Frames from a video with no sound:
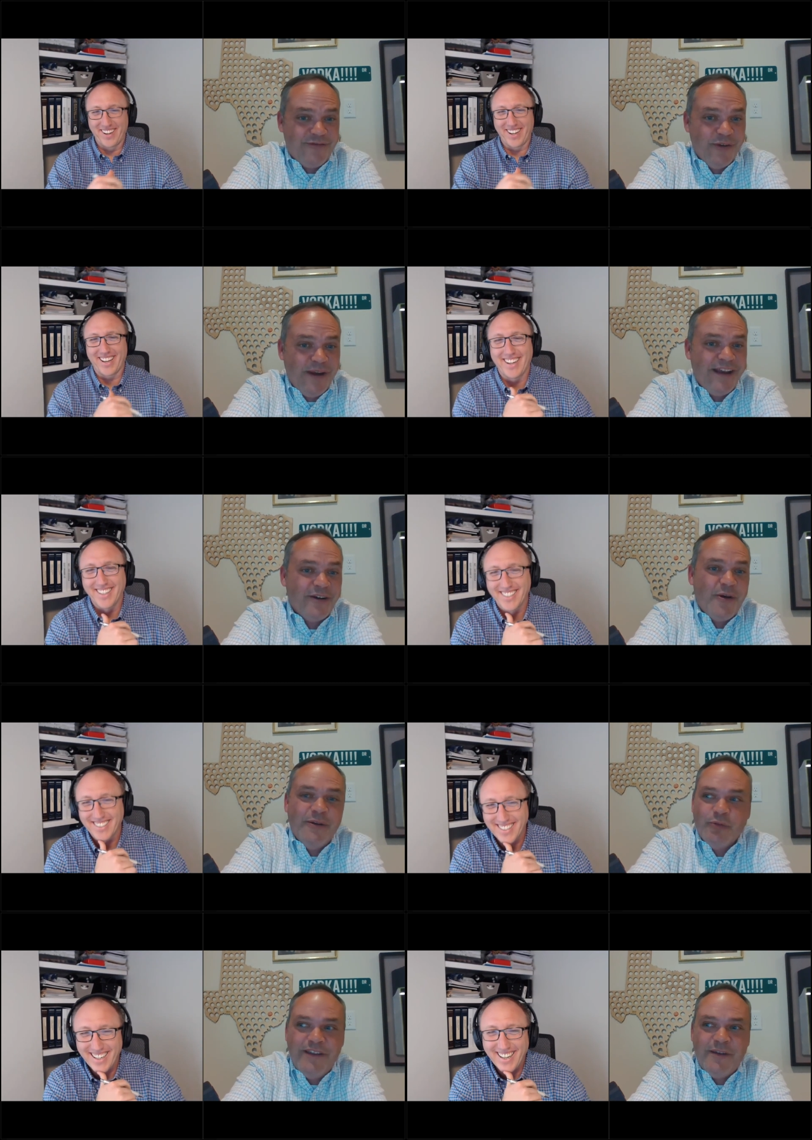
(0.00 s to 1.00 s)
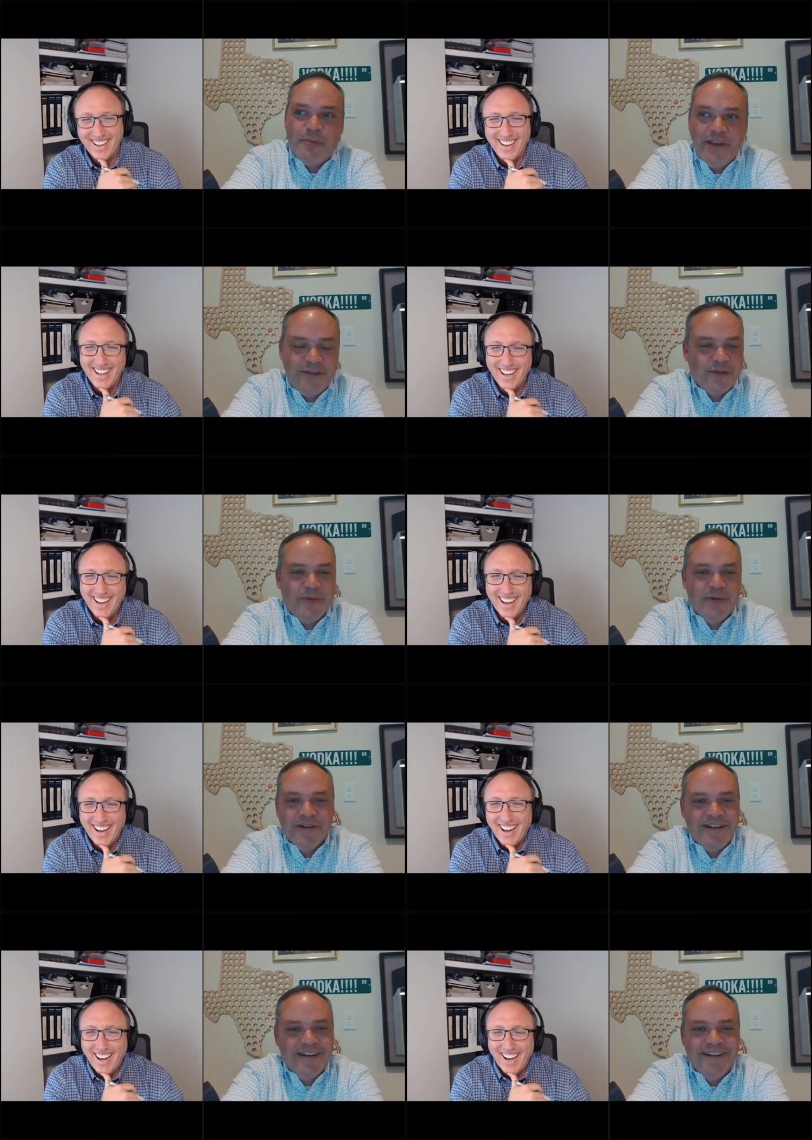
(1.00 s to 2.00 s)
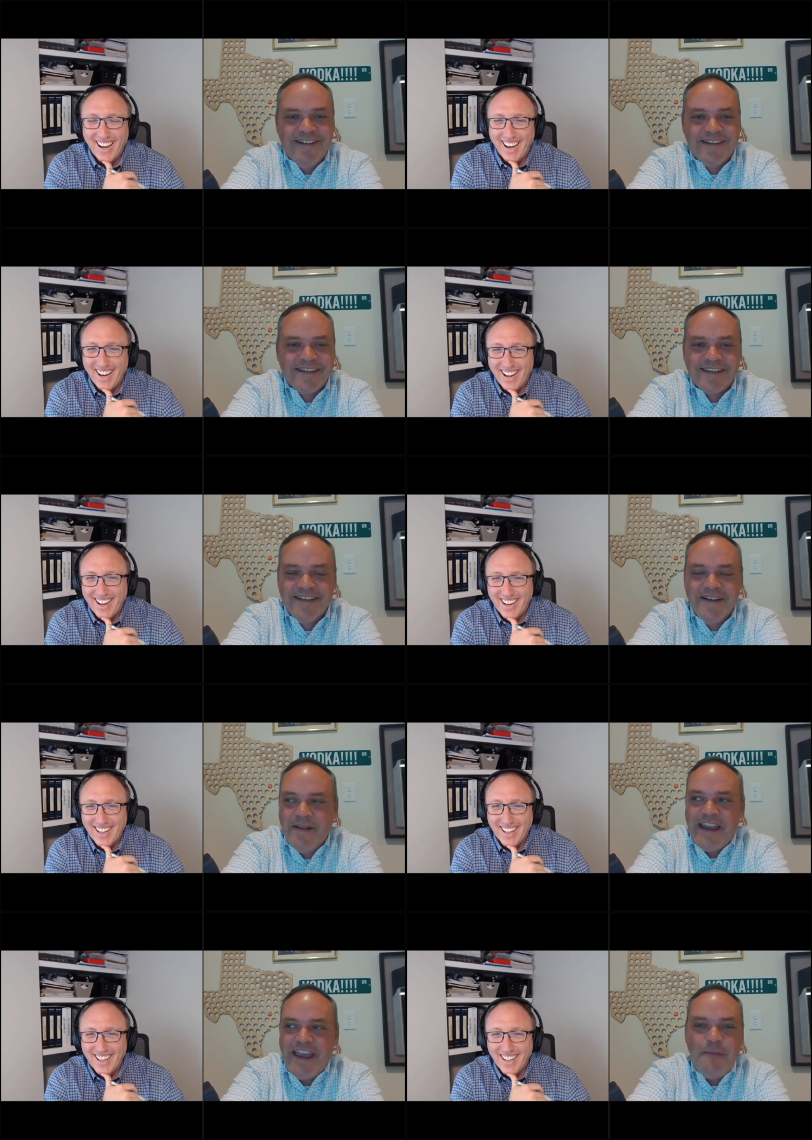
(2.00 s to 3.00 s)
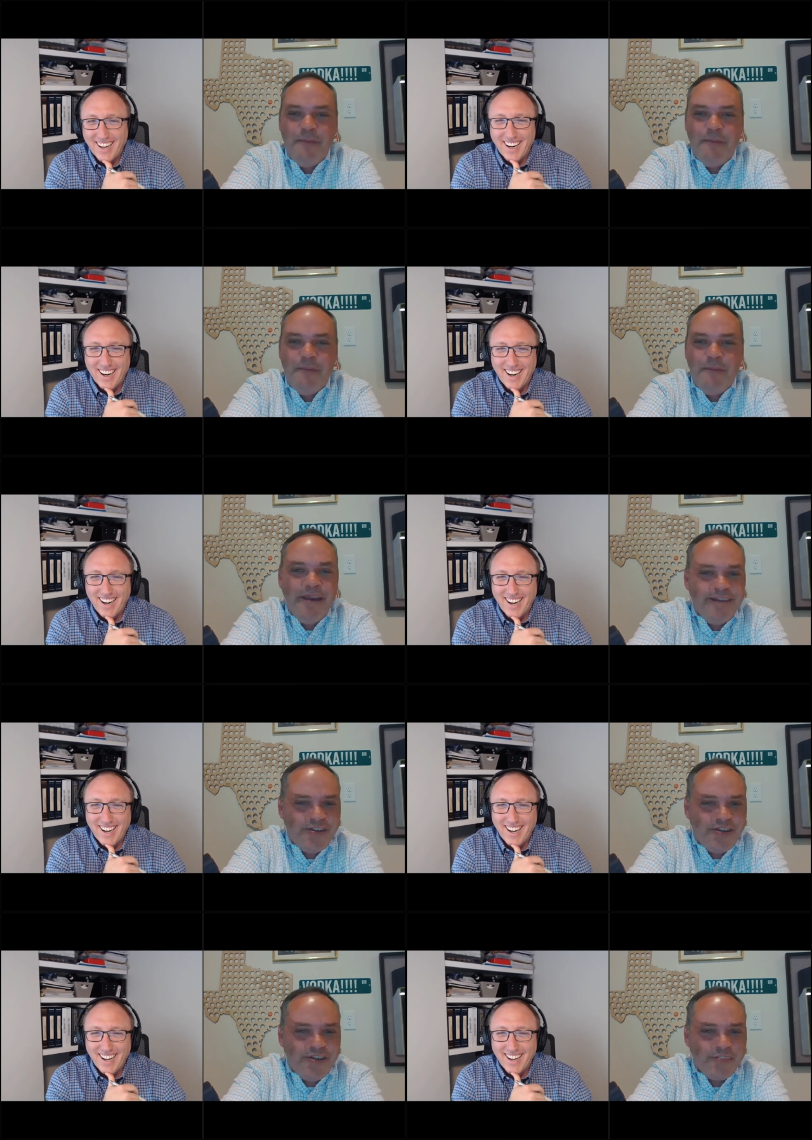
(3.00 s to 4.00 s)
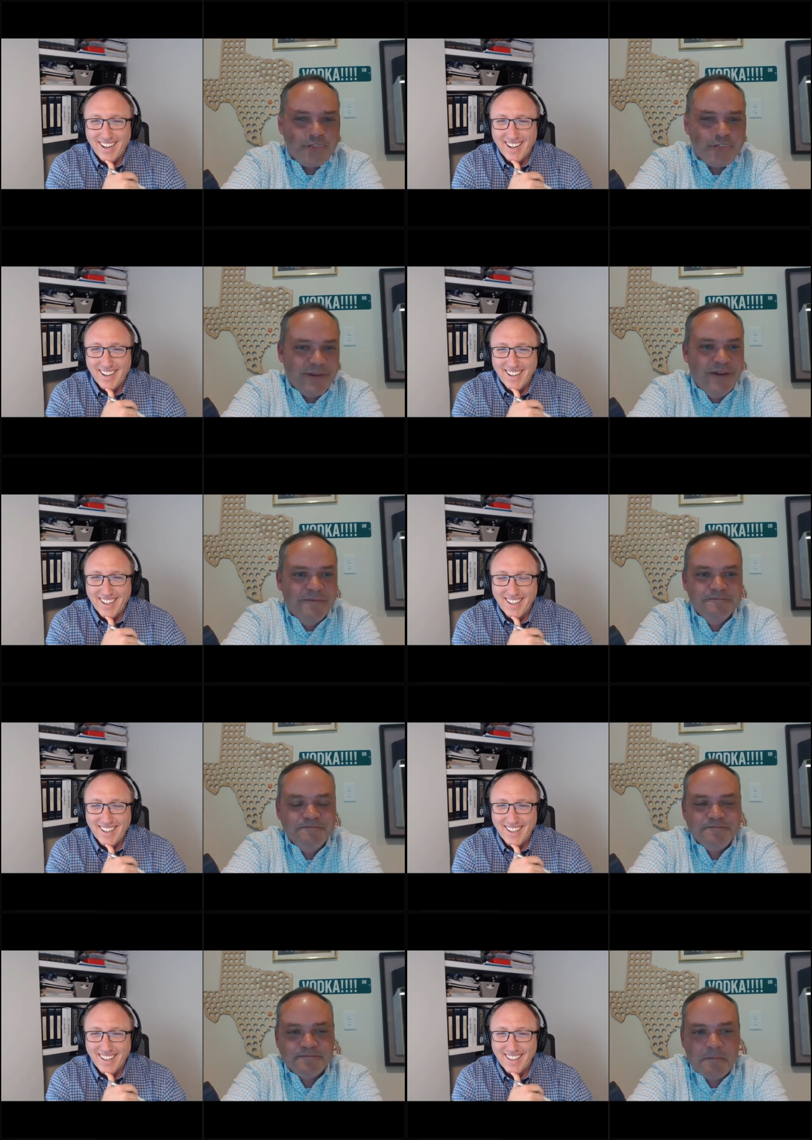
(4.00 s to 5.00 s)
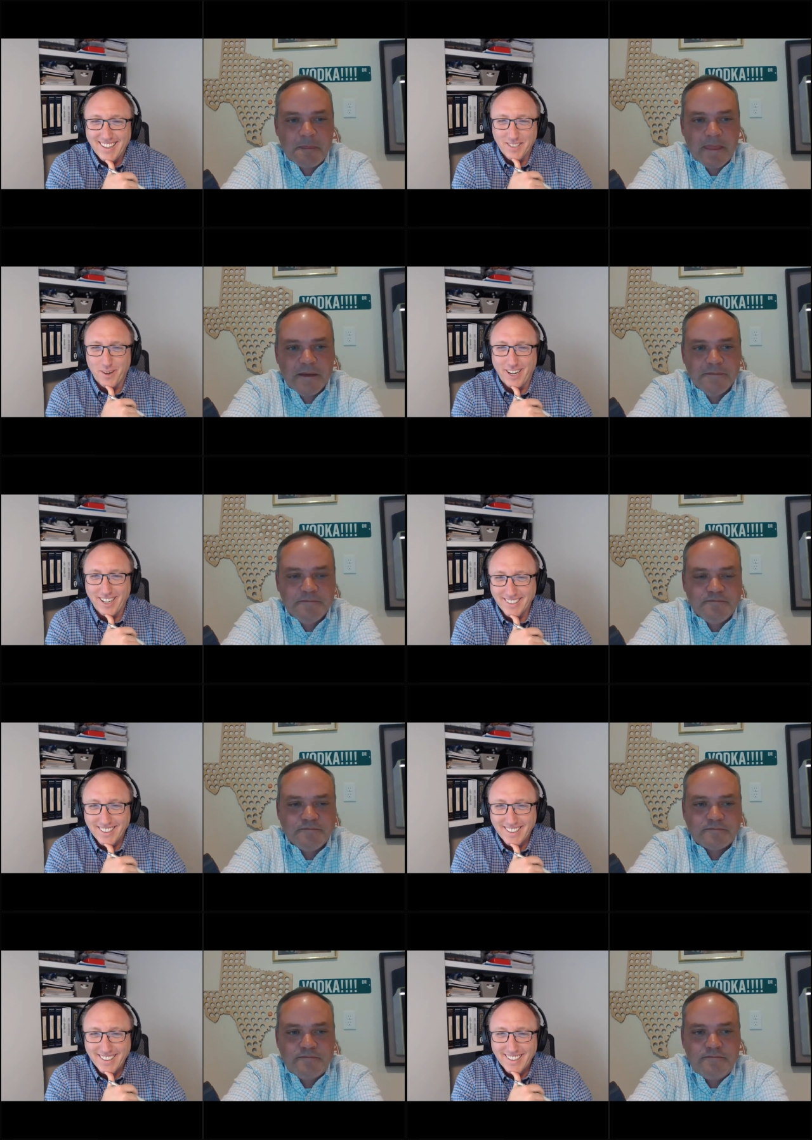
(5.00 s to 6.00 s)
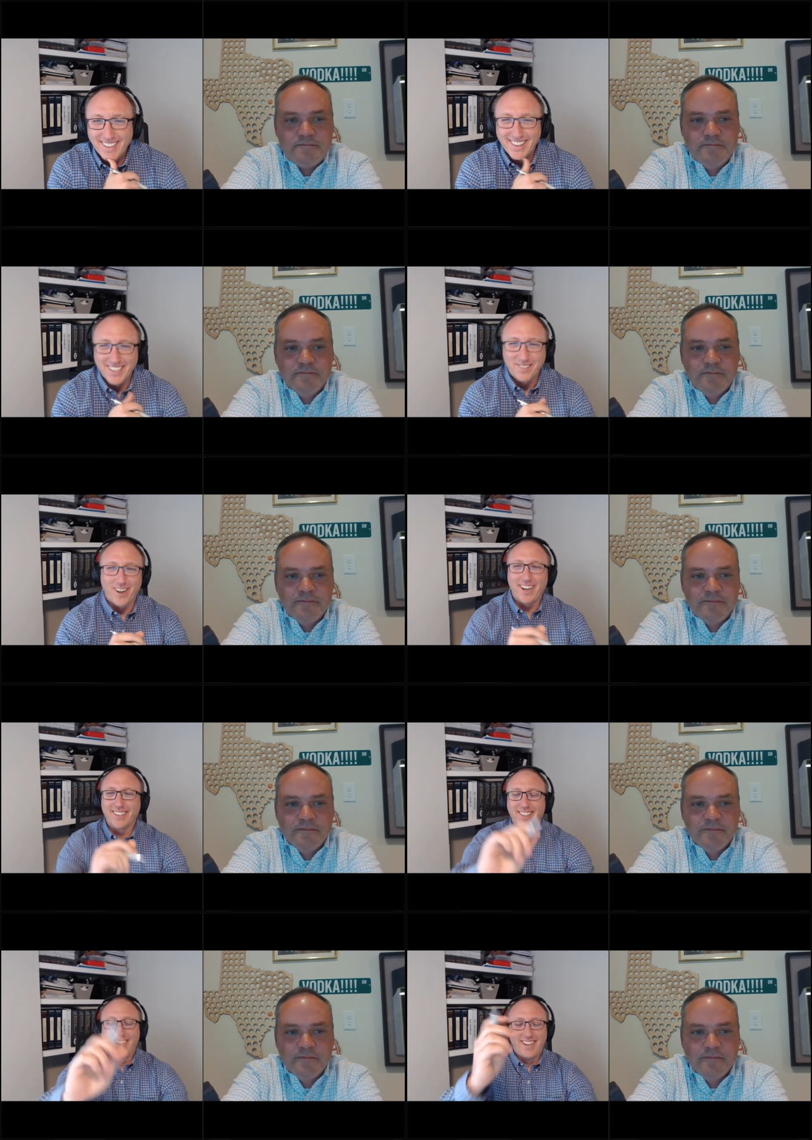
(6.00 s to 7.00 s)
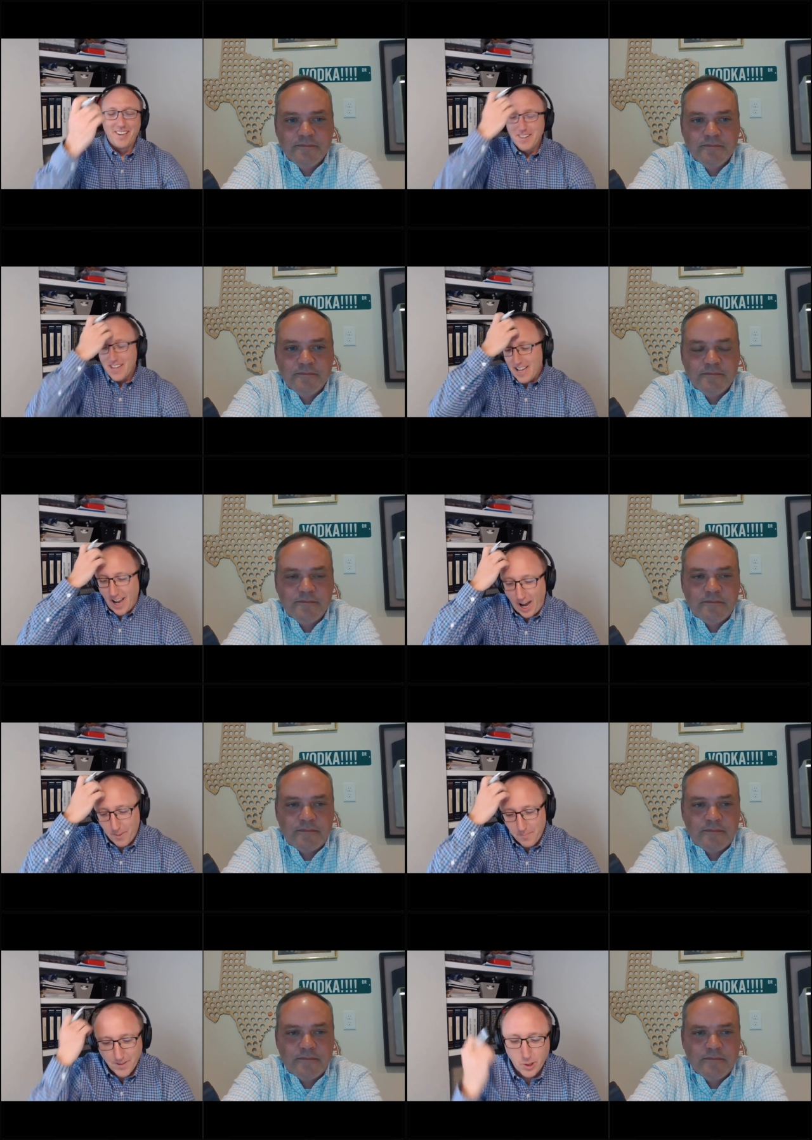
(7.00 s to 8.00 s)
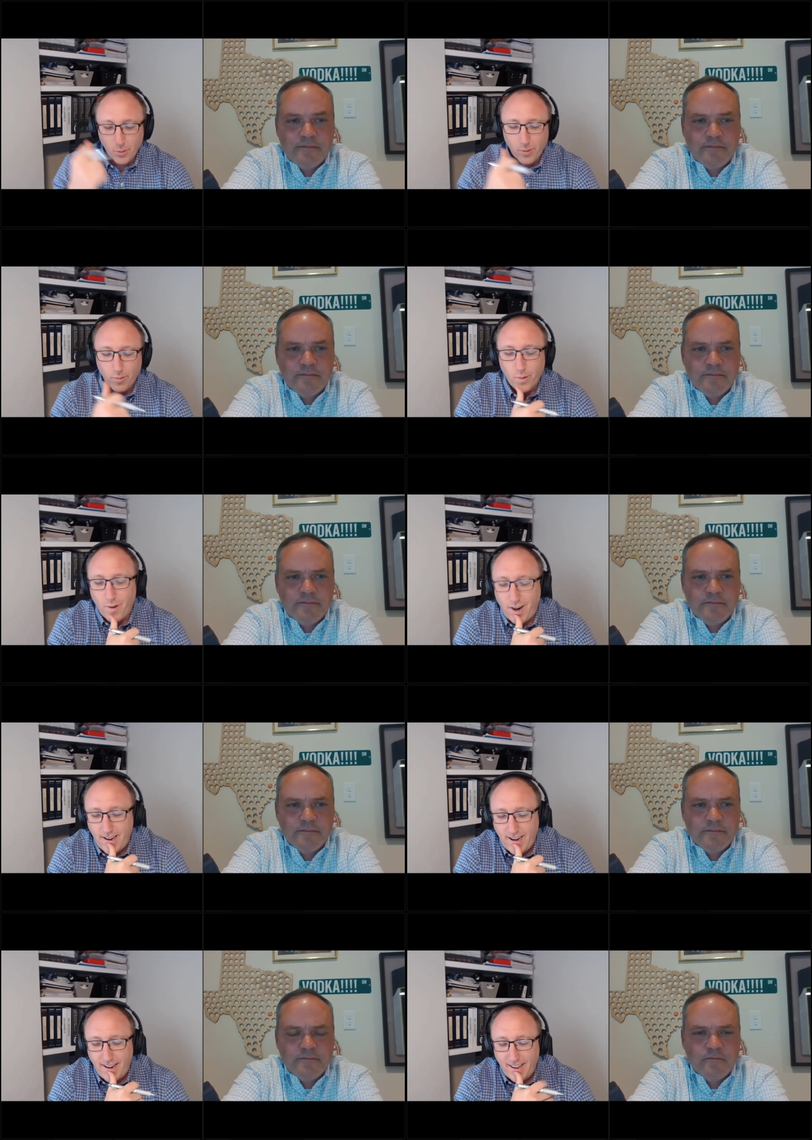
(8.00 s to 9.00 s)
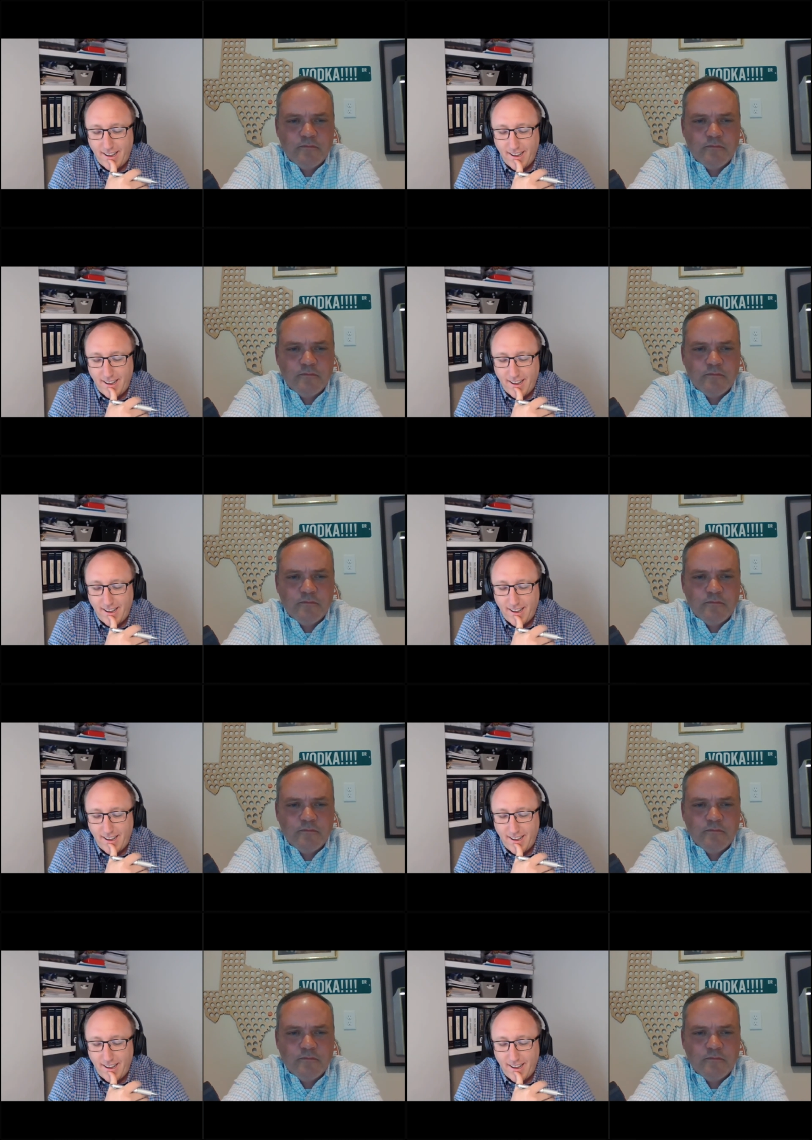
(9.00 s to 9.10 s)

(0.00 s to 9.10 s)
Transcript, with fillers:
Speaker 1: oh dude. God. I had to go and report. You know, it's just I can't make this shit up. It's real.
Speaker 2: That's wild. That's wild. Um, so we want